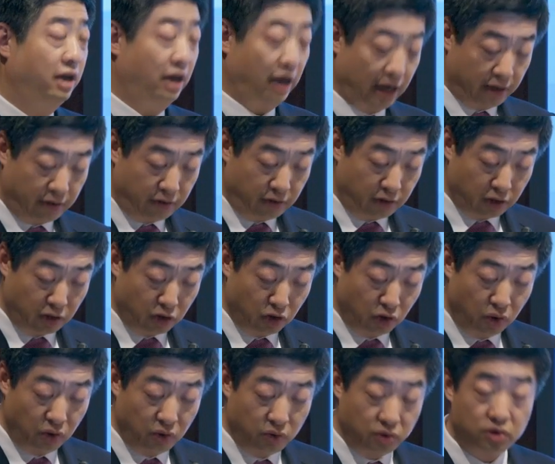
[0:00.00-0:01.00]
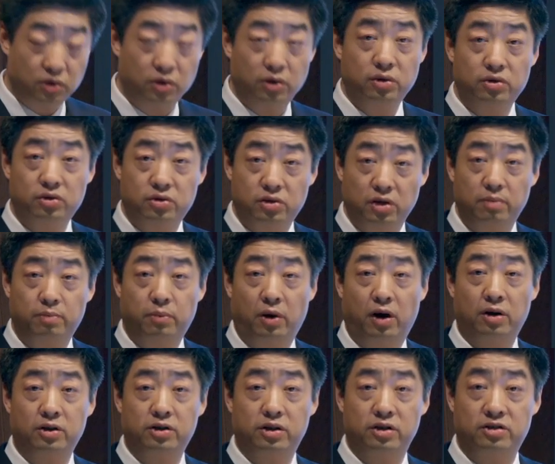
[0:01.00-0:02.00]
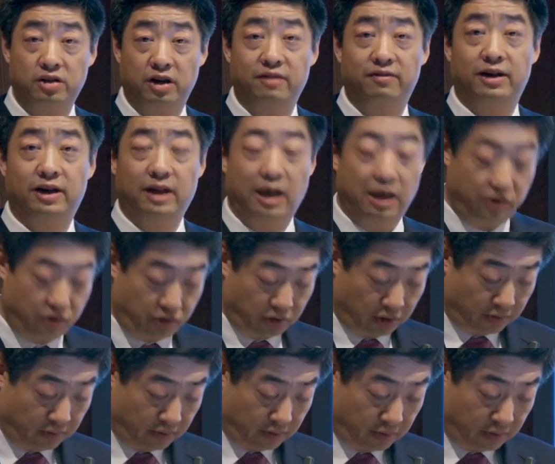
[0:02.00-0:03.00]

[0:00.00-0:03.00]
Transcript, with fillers: and neutral third-party certification.